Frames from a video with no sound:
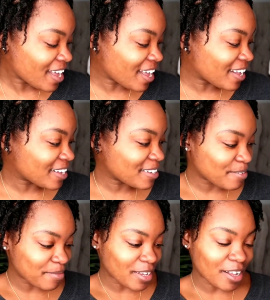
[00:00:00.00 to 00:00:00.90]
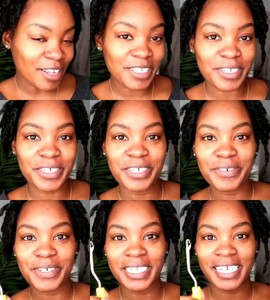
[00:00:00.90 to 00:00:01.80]
Also, you
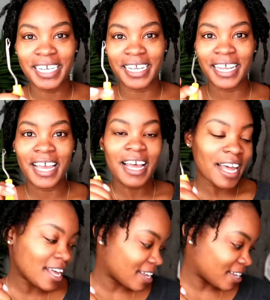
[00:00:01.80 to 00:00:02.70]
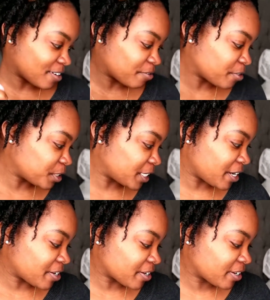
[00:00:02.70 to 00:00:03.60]
will need a crochet
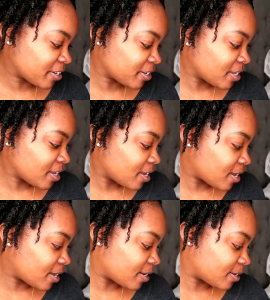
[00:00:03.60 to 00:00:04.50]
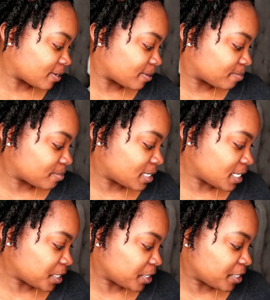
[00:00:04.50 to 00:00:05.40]
hook,
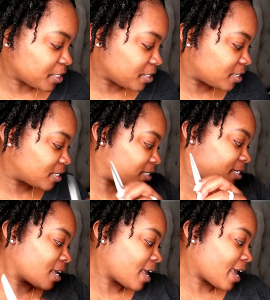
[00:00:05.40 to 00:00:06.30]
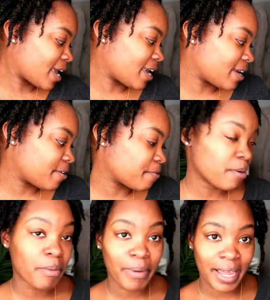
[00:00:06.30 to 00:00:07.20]
scissors, and
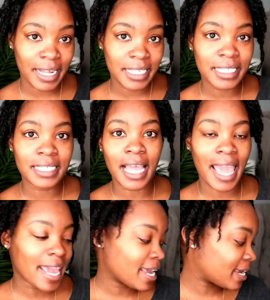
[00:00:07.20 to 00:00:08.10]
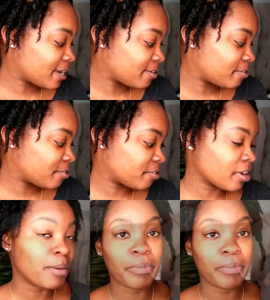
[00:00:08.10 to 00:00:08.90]
rubber bands, and a